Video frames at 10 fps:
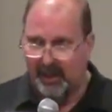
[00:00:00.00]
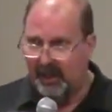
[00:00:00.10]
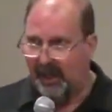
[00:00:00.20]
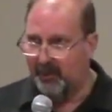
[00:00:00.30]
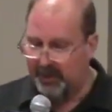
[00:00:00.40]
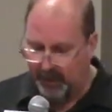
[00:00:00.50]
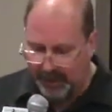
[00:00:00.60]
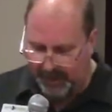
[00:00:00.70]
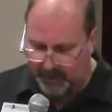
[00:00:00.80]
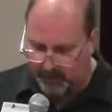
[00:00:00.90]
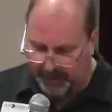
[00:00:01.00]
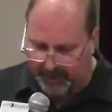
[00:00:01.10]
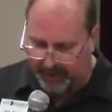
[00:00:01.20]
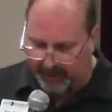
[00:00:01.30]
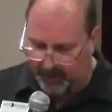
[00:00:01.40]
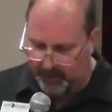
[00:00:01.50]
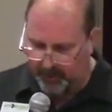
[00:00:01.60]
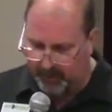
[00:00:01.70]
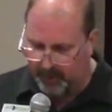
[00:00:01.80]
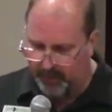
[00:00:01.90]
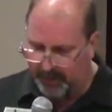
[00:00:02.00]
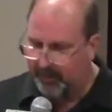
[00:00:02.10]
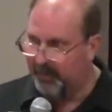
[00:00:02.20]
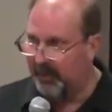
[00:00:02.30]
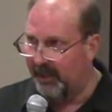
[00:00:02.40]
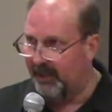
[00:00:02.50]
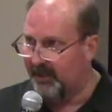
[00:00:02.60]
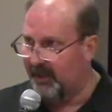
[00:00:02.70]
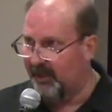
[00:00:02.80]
I was there last week and I was truly impressed.